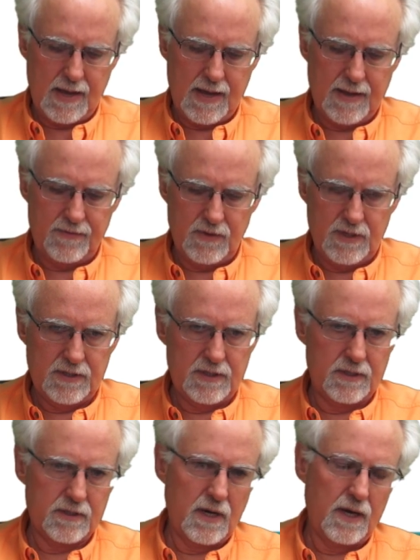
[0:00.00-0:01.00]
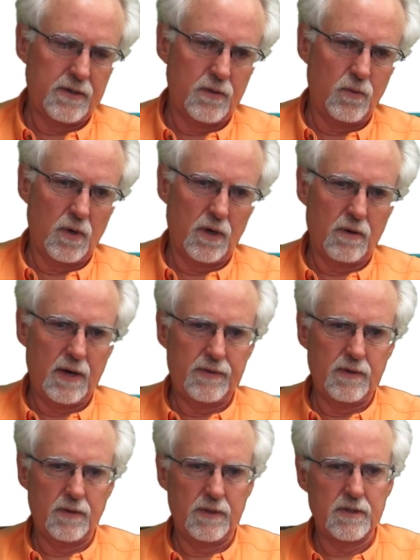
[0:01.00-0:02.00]
and this has got to work right
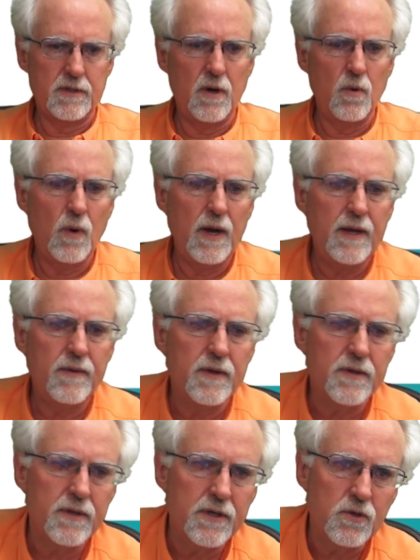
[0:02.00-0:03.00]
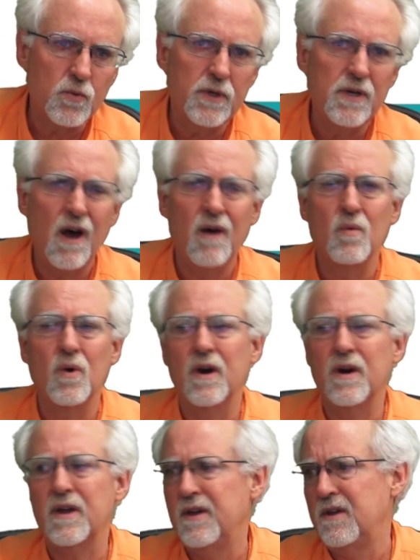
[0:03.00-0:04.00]
there is no way that this would not work